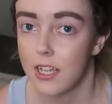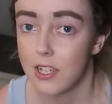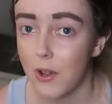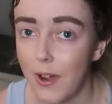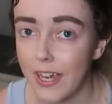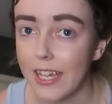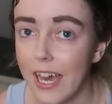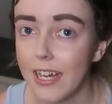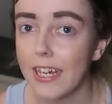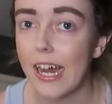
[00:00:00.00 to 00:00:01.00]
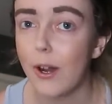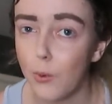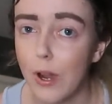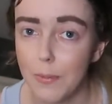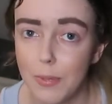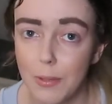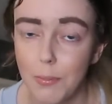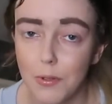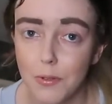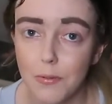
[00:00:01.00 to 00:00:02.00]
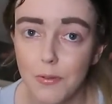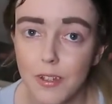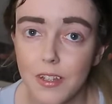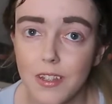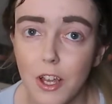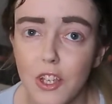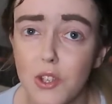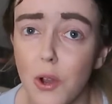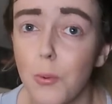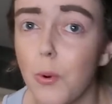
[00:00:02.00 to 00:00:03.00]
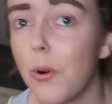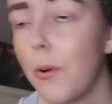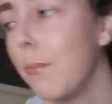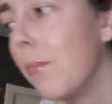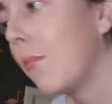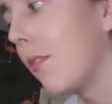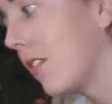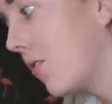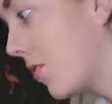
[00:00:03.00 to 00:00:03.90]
So I get now why people are so warm while